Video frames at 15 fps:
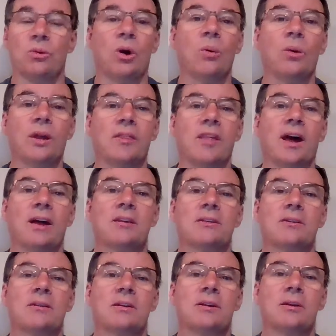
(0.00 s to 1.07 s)
knowing that.
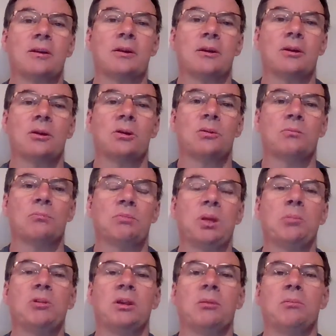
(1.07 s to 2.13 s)

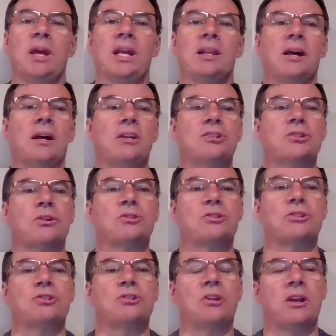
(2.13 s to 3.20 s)
People in mainline
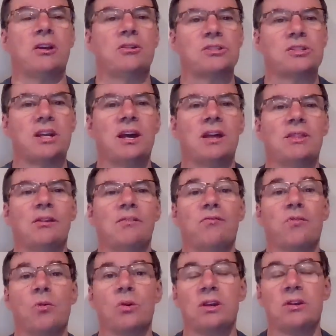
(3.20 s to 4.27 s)
churches should understand that
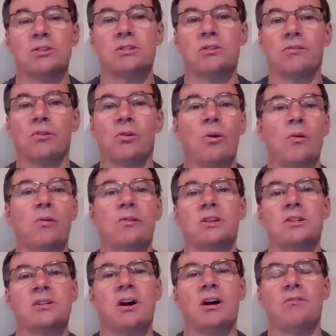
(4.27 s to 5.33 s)
4 years of growth
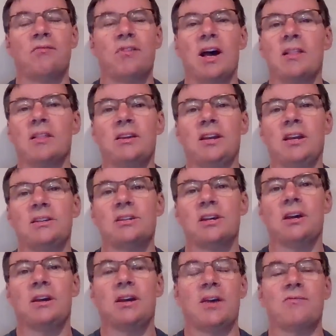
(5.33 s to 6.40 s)
does not validate
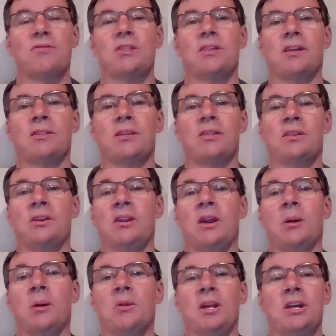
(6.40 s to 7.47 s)
everything that the
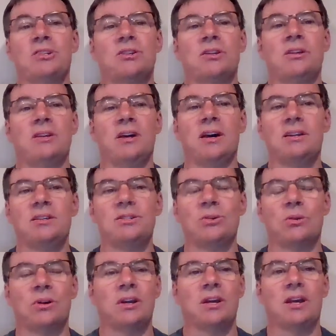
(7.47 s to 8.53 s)
denomination does
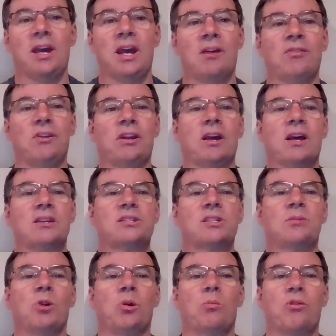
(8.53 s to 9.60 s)
or every
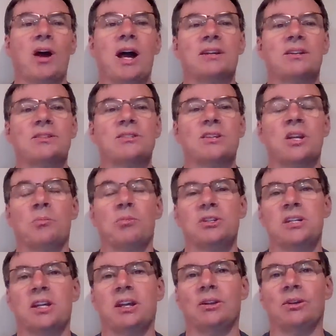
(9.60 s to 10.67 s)
custom or practice in a
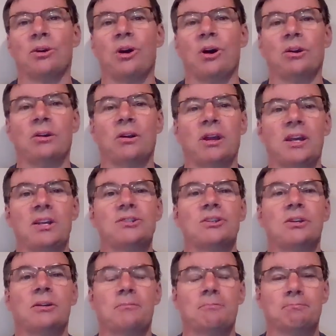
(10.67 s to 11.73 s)
particular congregation.